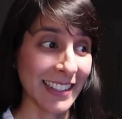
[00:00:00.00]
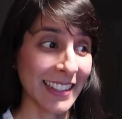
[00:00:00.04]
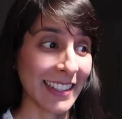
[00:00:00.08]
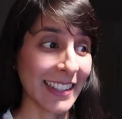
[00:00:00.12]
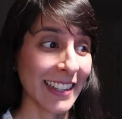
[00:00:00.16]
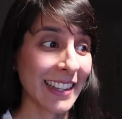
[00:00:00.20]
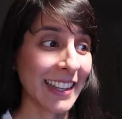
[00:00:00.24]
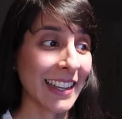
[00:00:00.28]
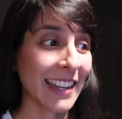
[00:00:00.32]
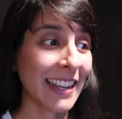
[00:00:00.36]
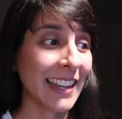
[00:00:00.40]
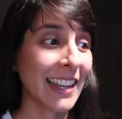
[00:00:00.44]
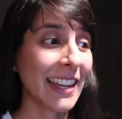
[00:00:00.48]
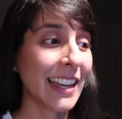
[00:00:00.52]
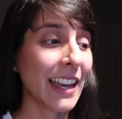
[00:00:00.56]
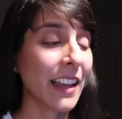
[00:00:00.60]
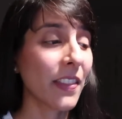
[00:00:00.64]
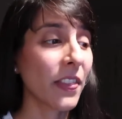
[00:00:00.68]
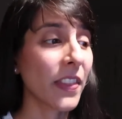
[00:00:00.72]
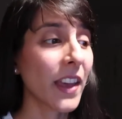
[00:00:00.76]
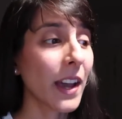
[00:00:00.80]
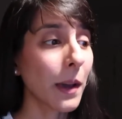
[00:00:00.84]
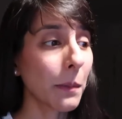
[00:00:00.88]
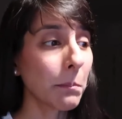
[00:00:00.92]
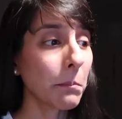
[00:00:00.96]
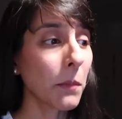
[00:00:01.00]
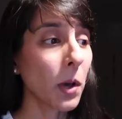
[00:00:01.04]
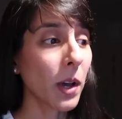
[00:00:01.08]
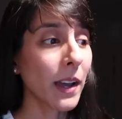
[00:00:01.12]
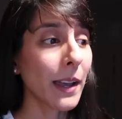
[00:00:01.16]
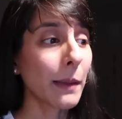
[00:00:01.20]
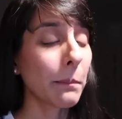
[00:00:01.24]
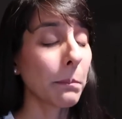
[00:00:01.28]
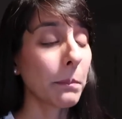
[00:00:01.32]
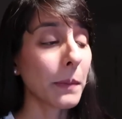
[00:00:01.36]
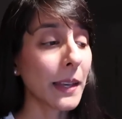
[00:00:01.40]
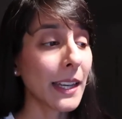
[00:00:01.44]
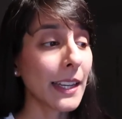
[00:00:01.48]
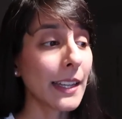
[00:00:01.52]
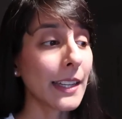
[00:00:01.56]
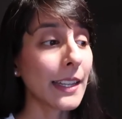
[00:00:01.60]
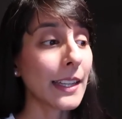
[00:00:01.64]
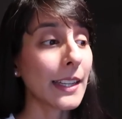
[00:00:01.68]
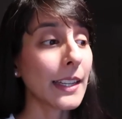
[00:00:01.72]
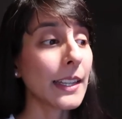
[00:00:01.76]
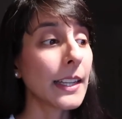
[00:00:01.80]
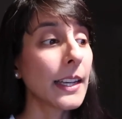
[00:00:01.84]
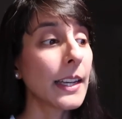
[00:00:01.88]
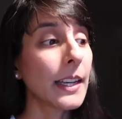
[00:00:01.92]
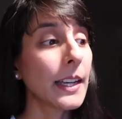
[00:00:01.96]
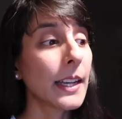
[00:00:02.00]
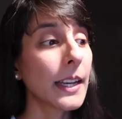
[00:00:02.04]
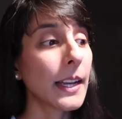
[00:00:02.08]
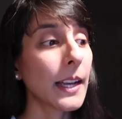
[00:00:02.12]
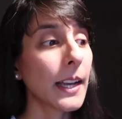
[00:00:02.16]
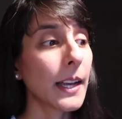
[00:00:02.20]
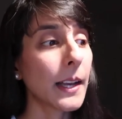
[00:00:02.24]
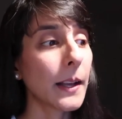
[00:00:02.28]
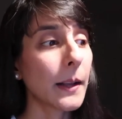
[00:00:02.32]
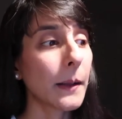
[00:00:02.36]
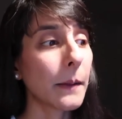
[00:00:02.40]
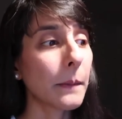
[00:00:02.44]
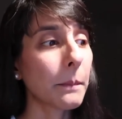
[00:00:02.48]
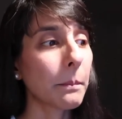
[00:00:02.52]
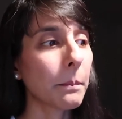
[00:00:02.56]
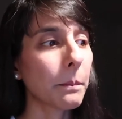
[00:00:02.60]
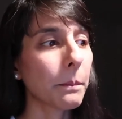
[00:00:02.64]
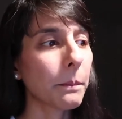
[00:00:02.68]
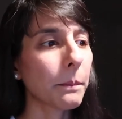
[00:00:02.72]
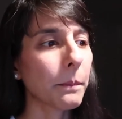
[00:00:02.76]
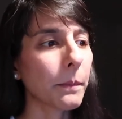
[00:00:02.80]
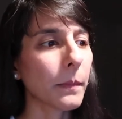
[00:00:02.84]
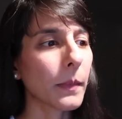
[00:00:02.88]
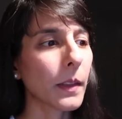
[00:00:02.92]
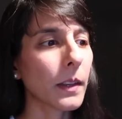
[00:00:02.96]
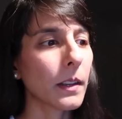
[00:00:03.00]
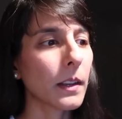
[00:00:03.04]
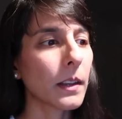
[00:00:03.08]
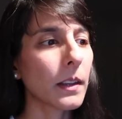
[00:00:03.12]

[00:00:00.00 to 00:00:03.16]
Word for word: Okay, and that might be um,